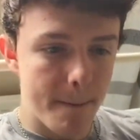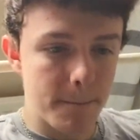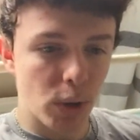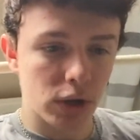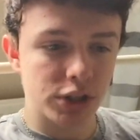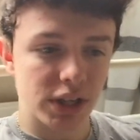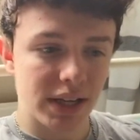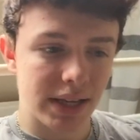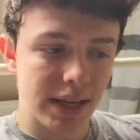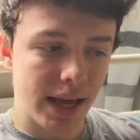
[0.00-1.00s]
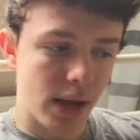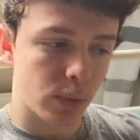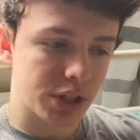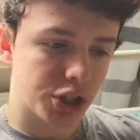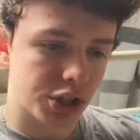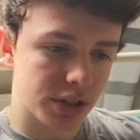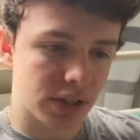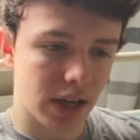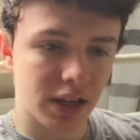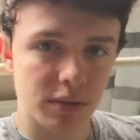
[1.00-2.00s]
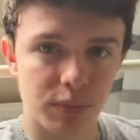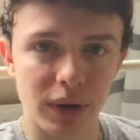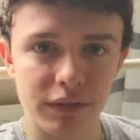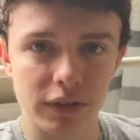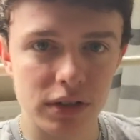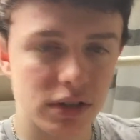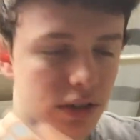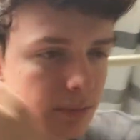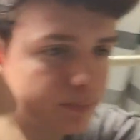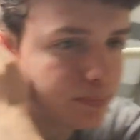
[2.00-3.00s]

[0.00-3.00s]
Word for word: But yeah, we just had breakfast